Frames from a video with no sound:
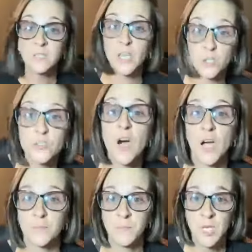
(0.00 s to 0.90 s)
take your
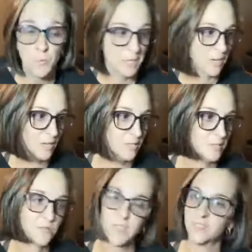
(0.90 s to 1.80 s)
time
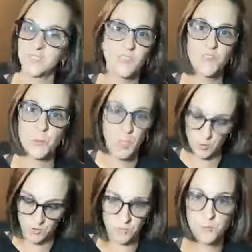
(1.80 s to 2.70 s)
because this isn't the
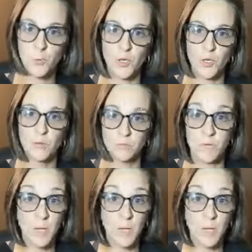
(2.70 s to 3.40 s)
person for you.